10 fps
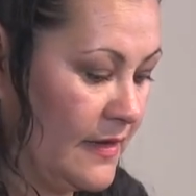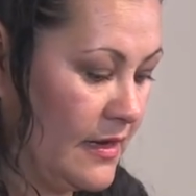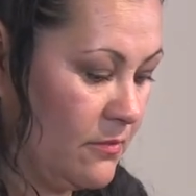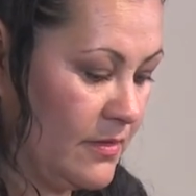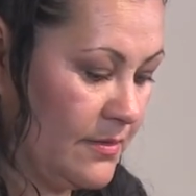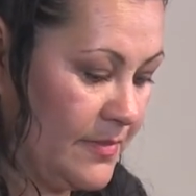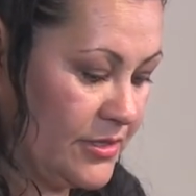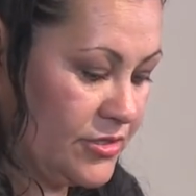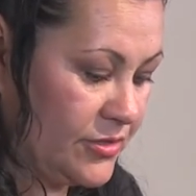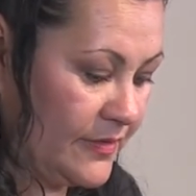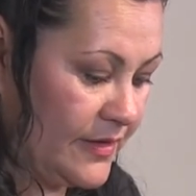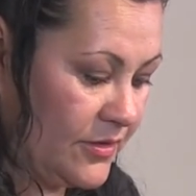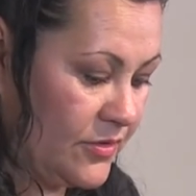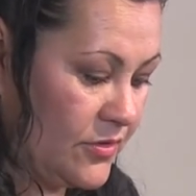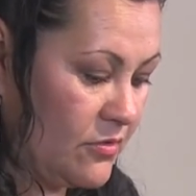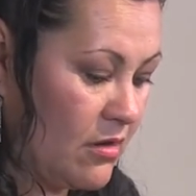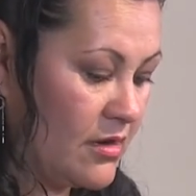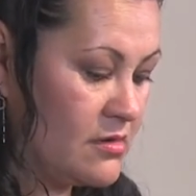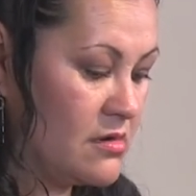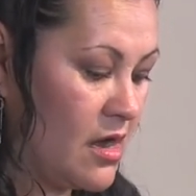I want to make sure that you are
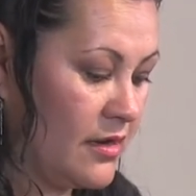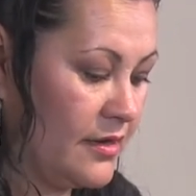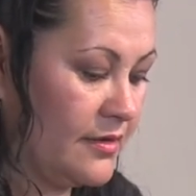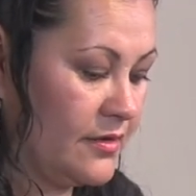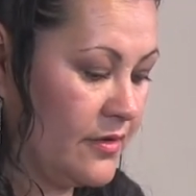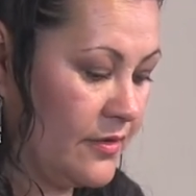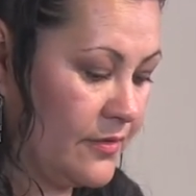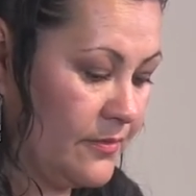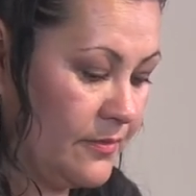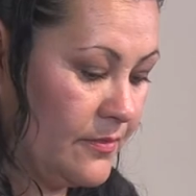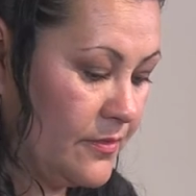not gonna go,